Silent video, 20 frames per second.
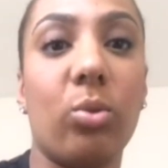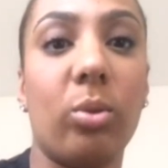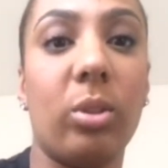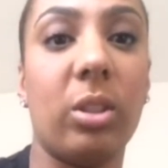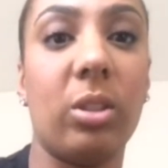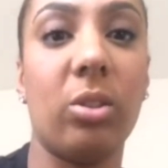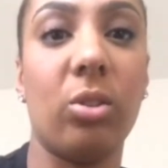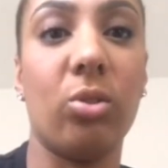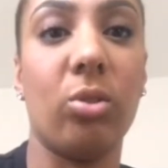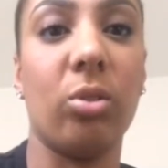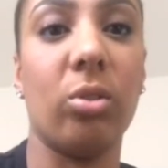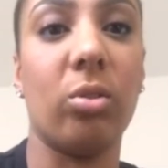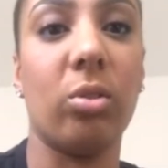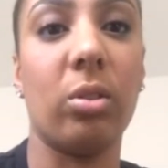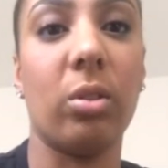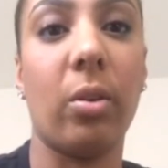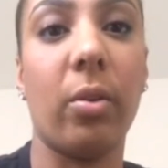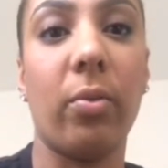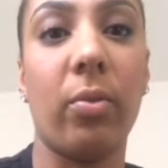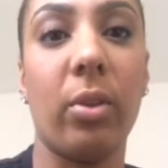decisions
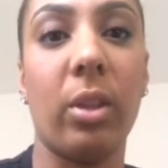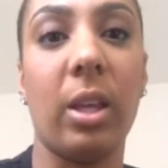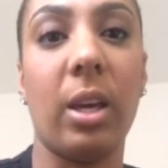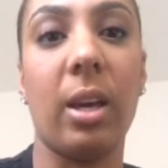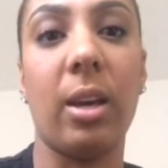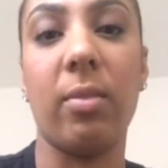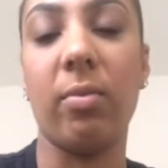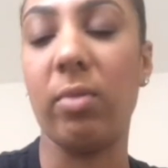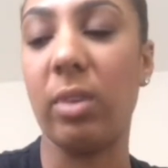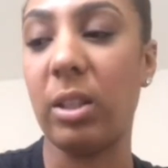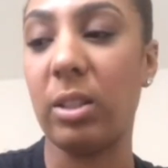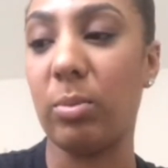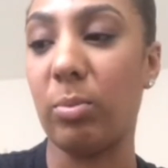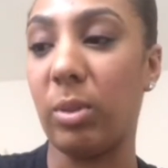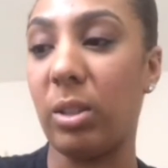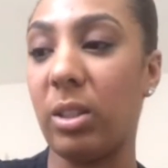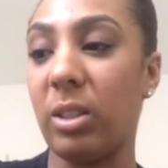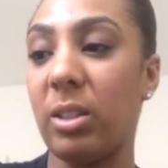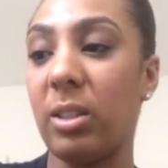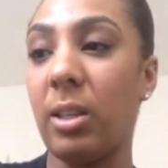for their
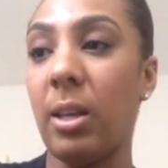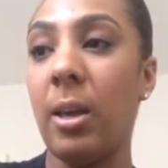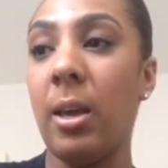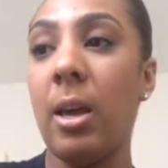investments.